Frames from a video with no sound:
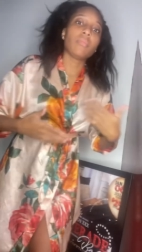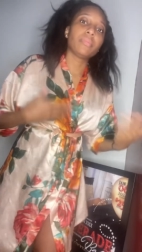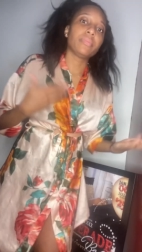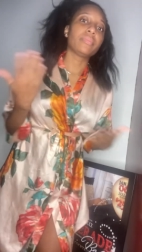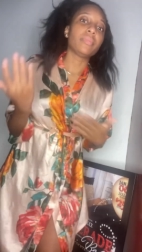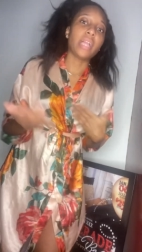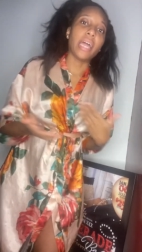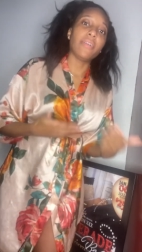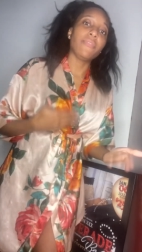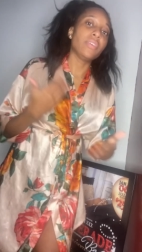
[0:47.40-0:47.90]

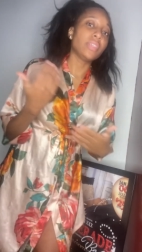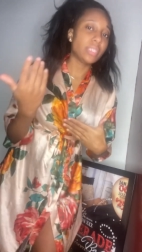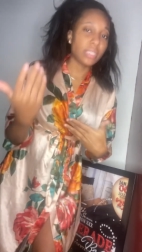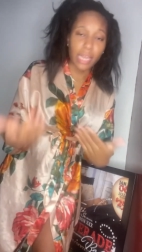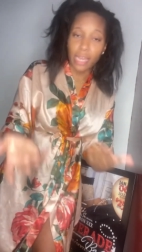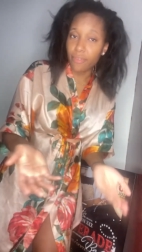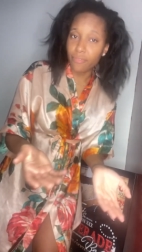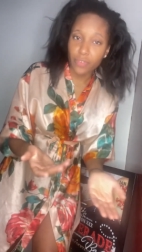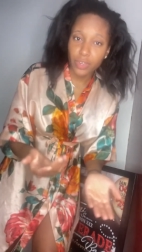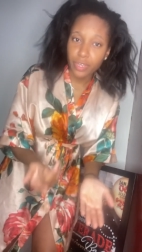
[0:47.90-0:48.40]
Life is
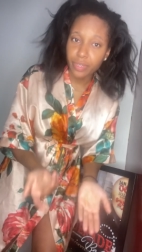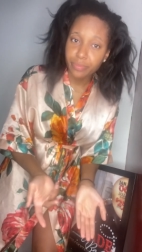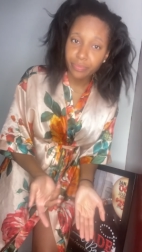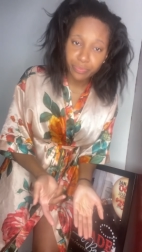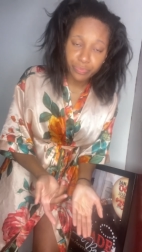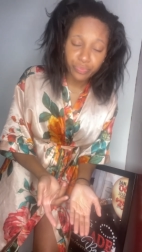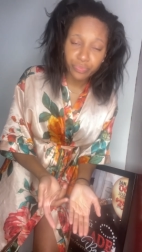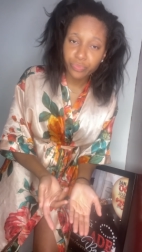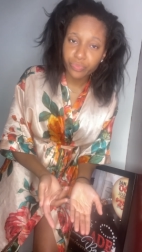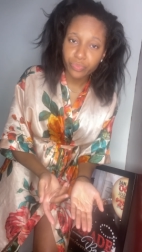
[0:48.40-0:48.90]
lifing.
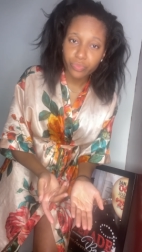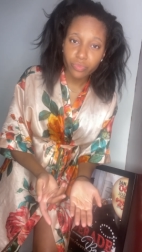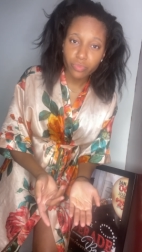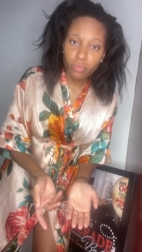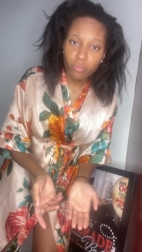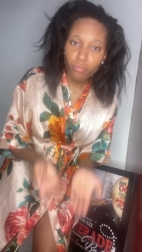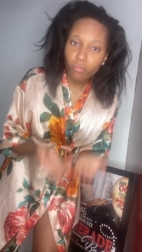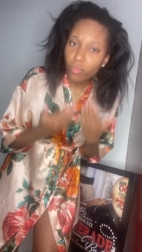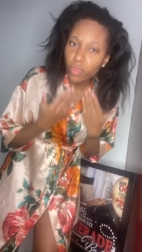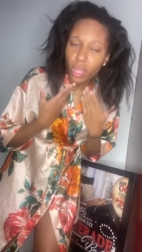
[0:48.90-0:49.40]

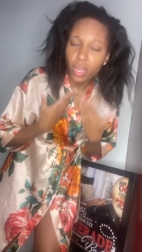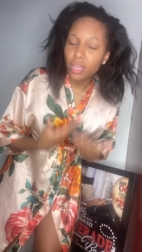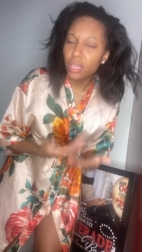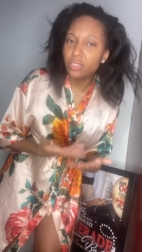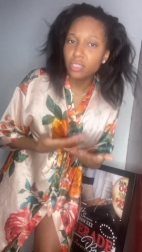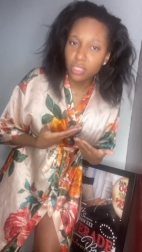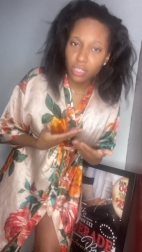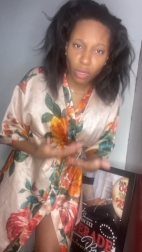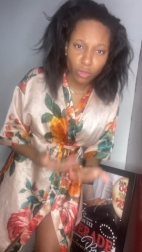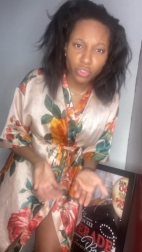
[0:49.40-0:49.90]

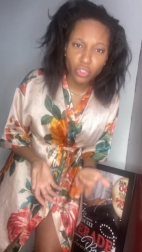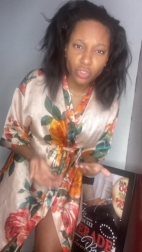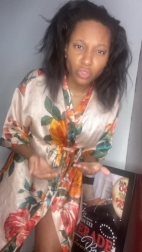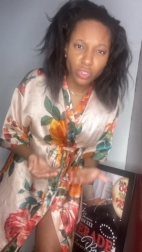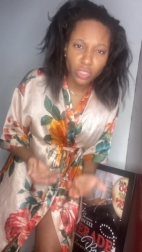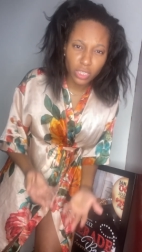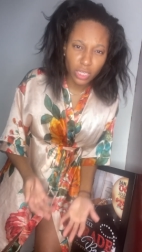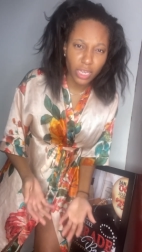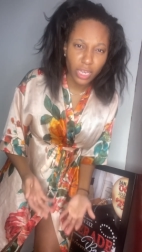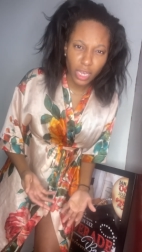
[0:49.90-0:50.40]
Don't you
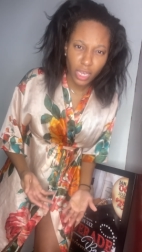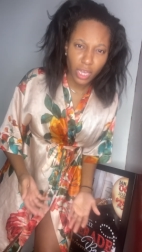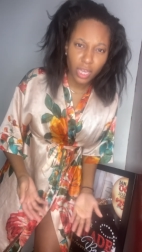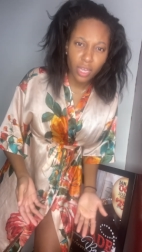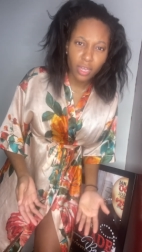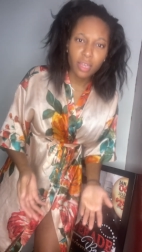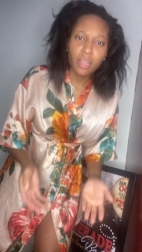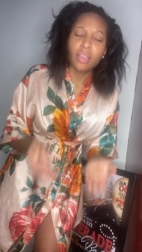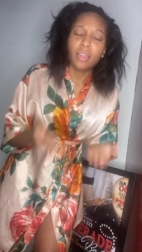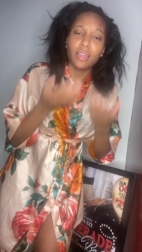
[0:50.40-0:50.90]
see?
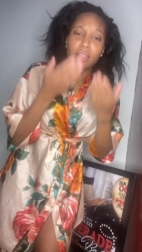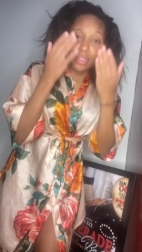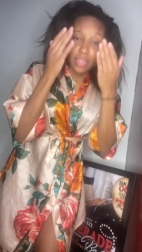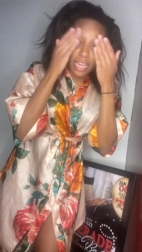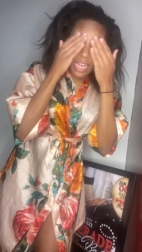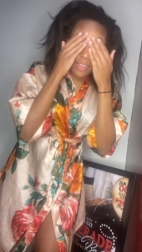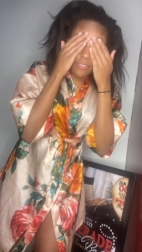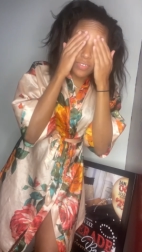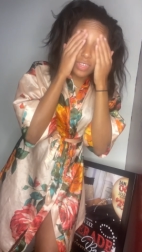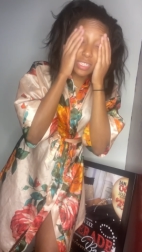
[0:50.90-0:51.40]

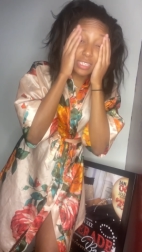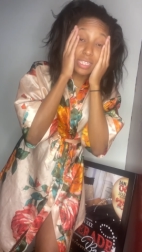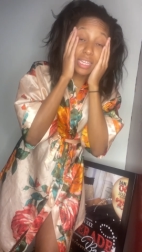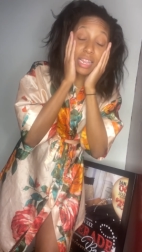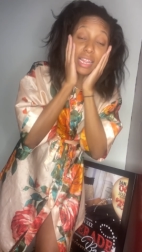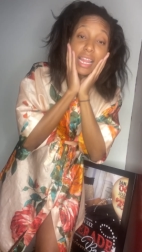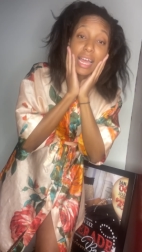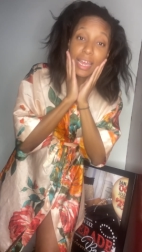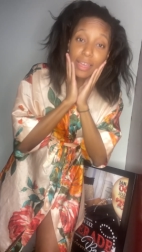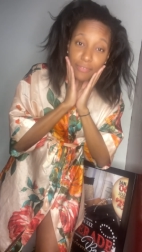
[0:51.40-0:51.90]
Life is
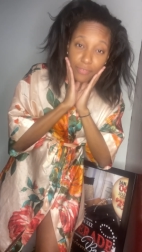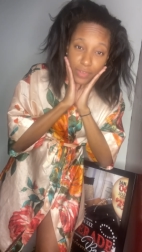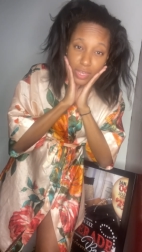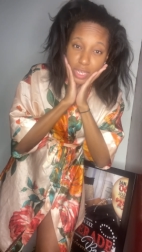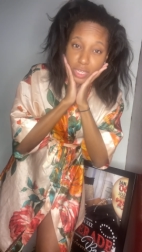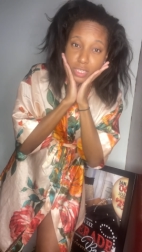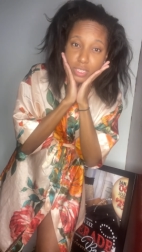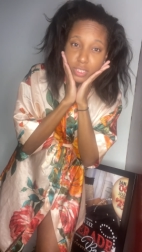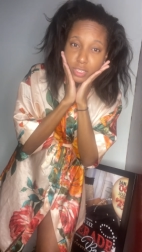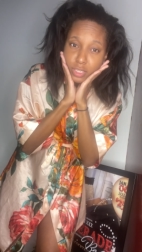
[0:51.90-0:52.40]

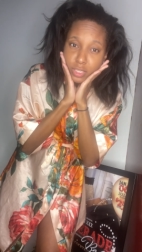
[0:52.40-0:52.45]
lifing.